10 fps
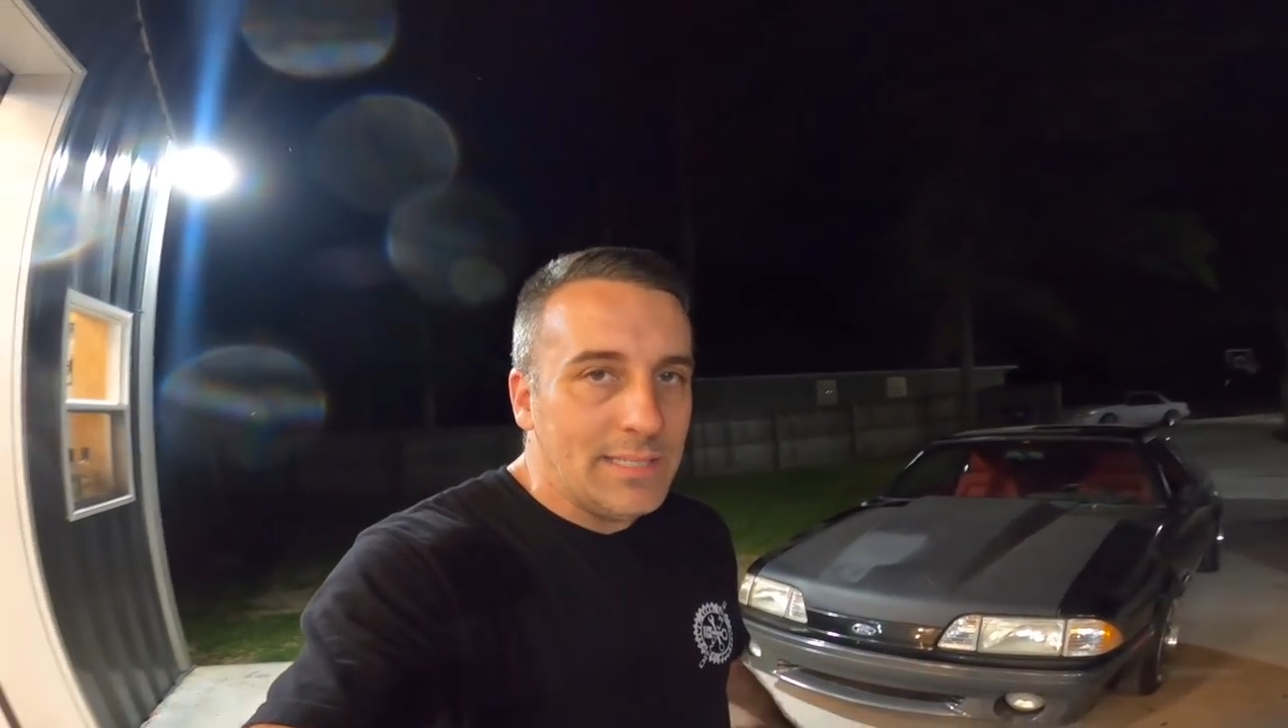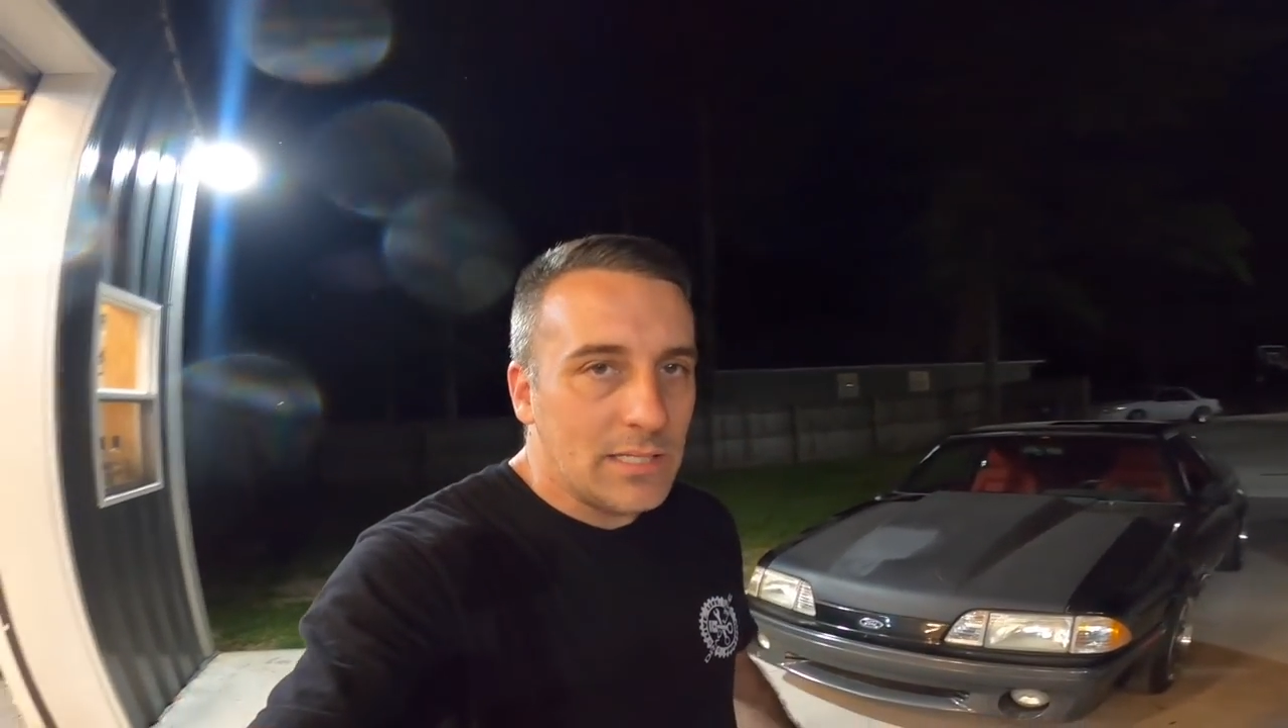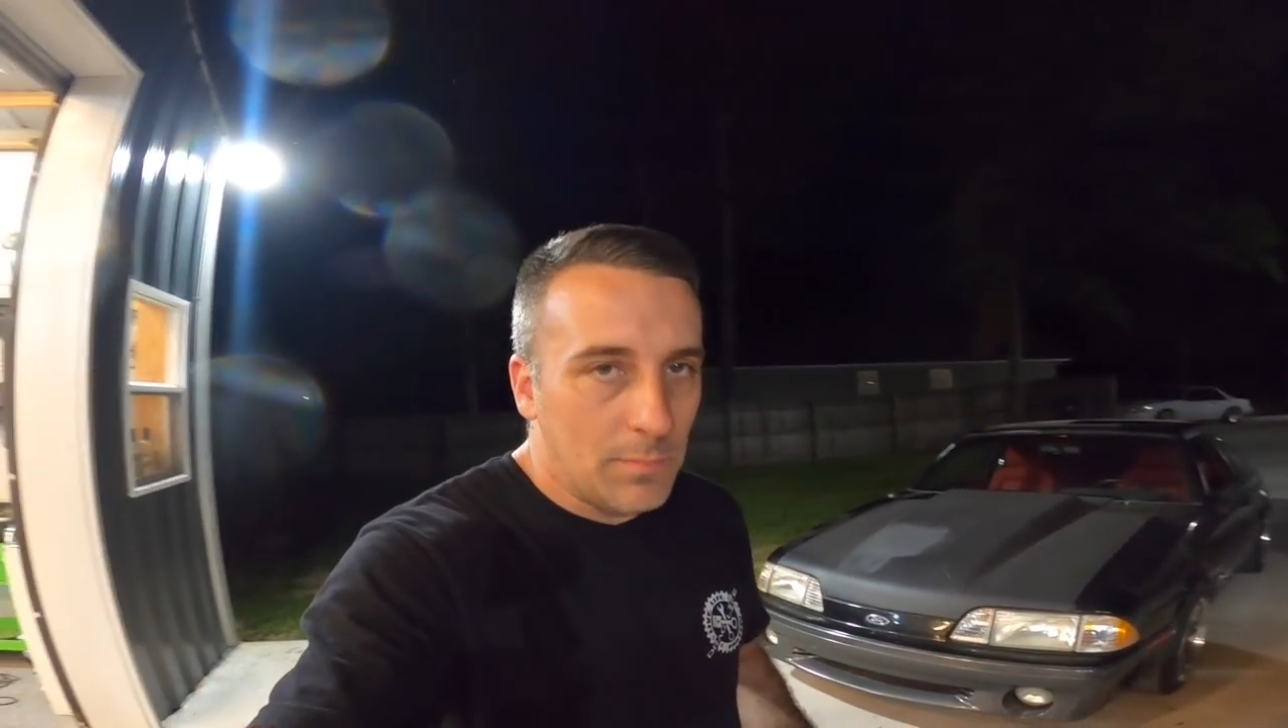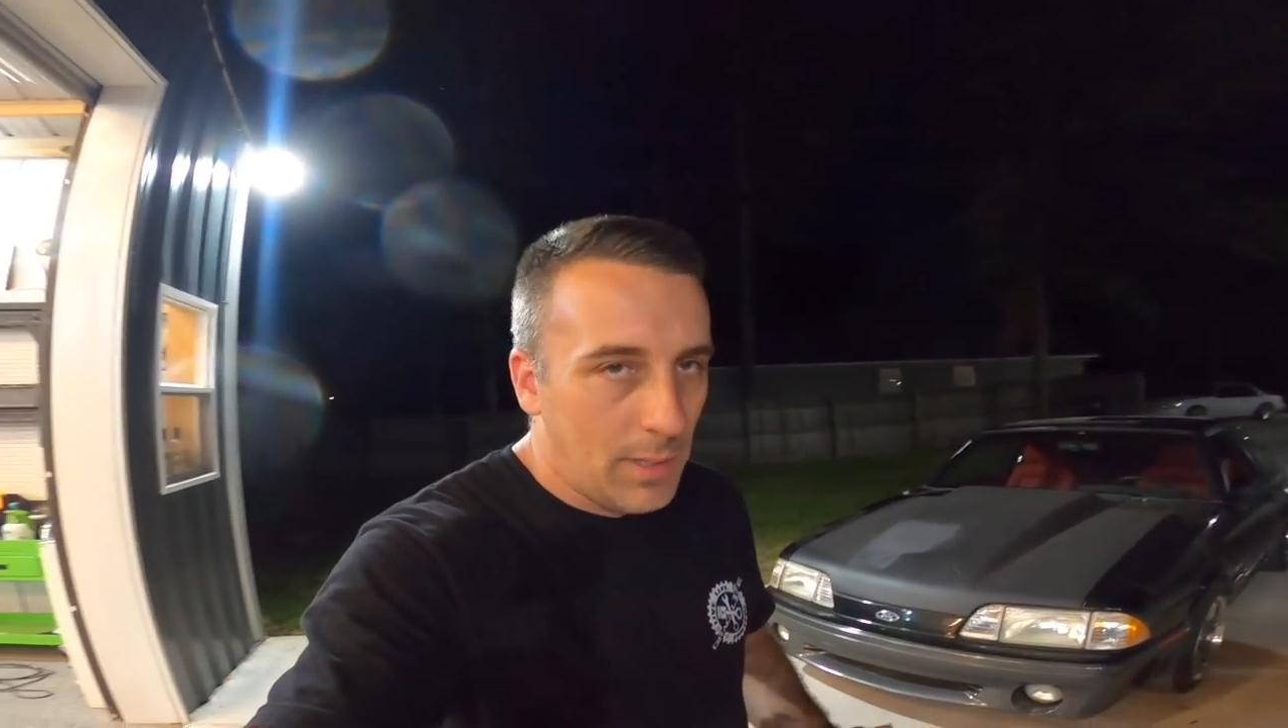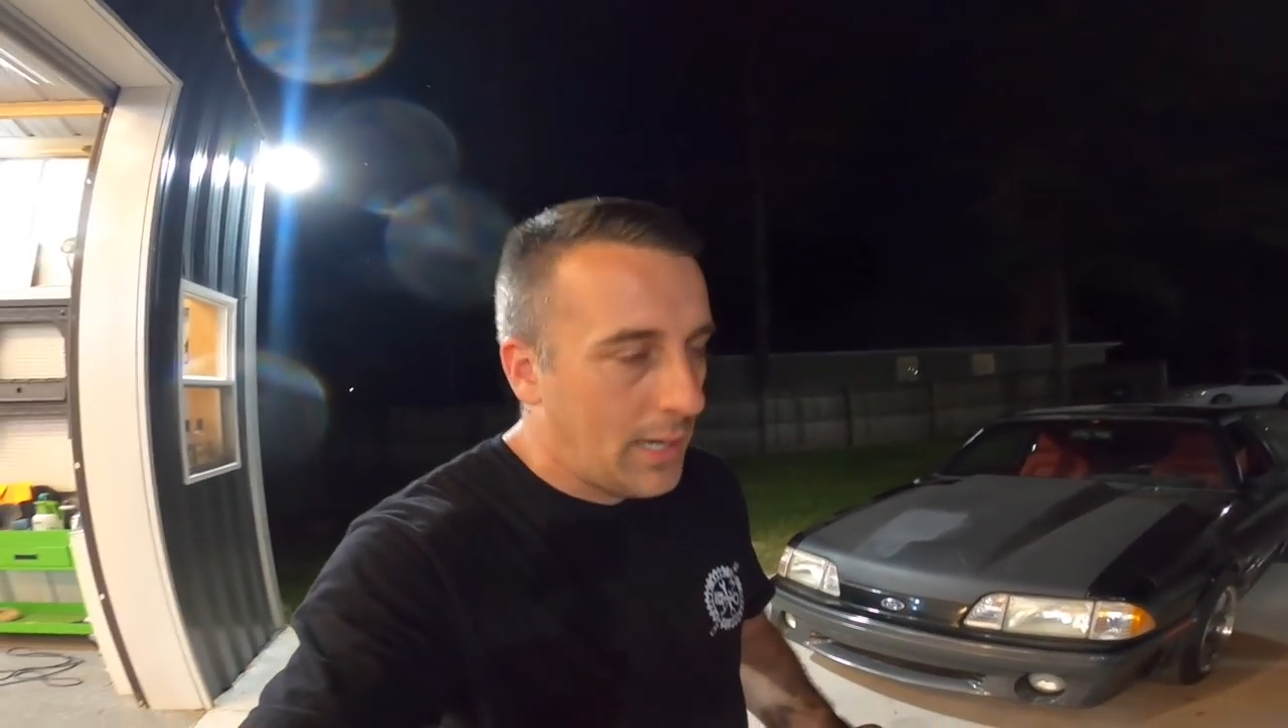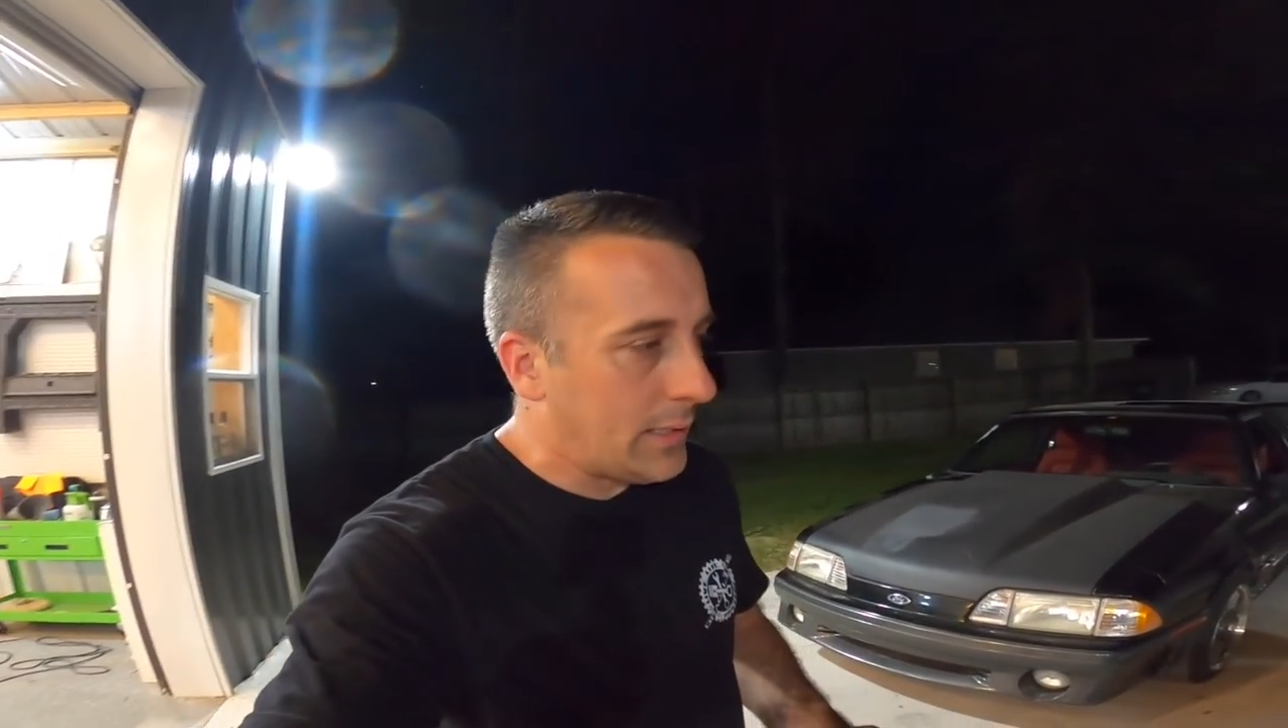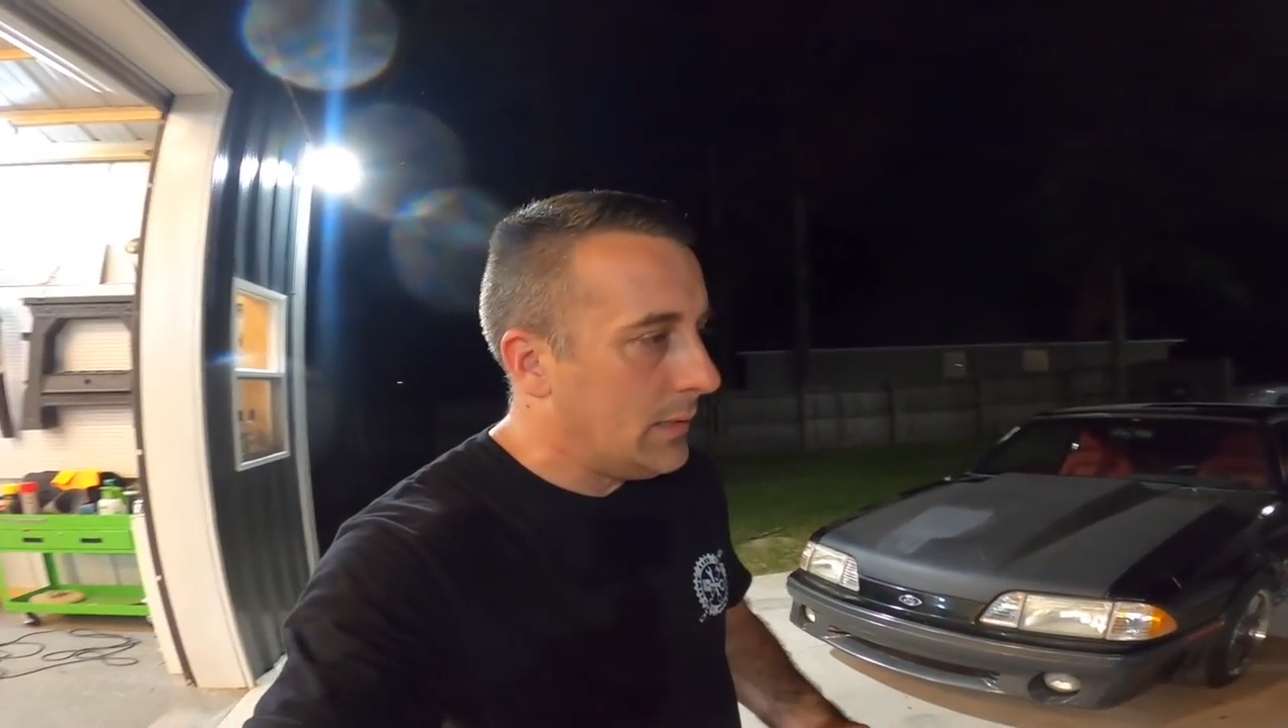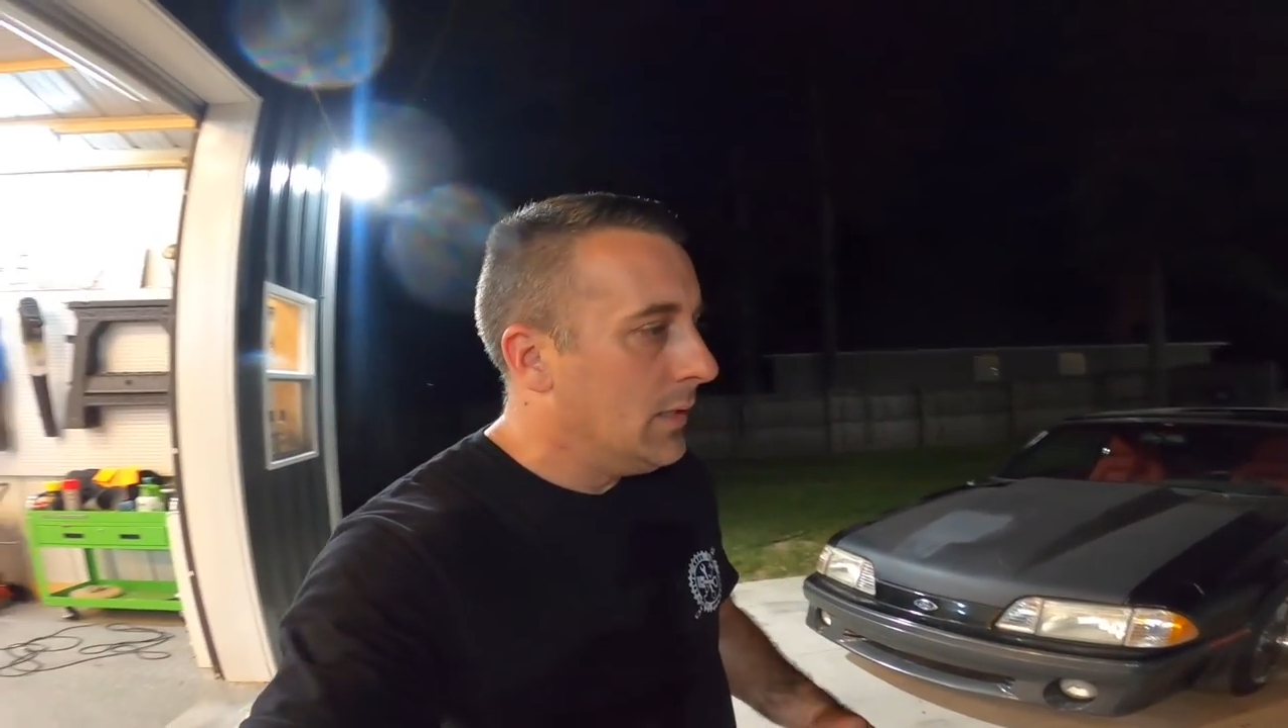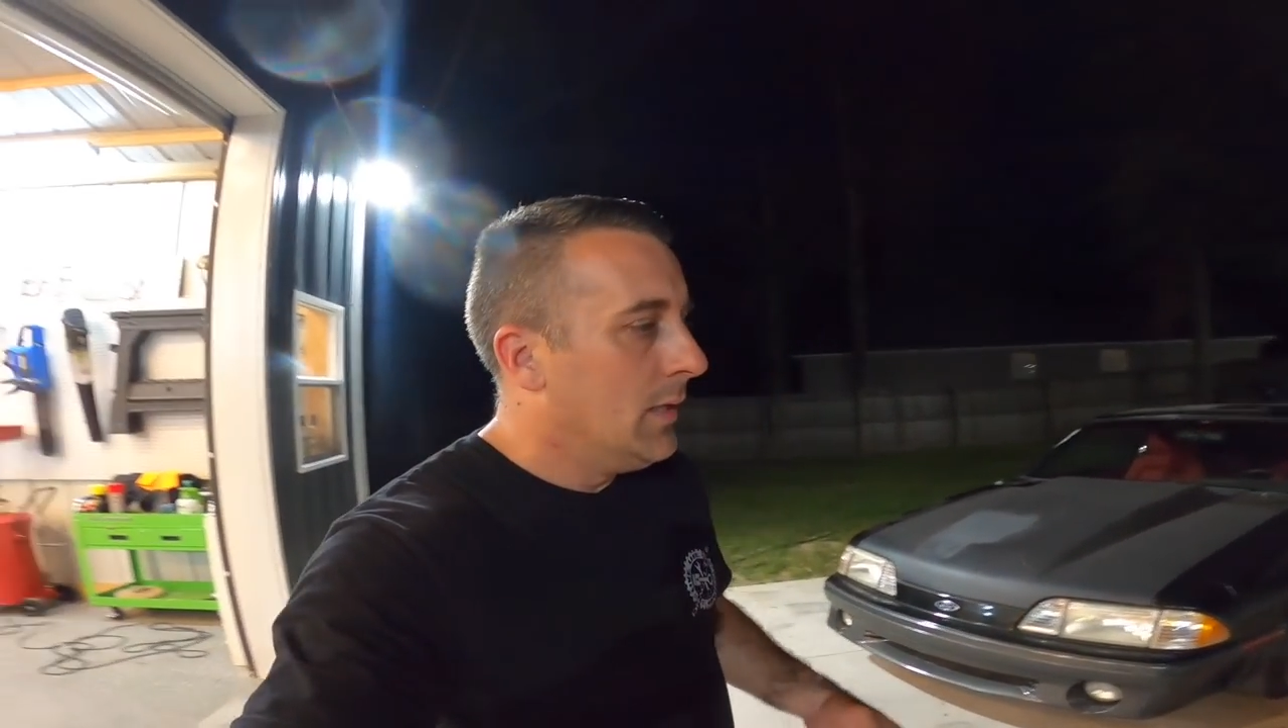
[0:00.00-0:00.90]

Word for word: somebody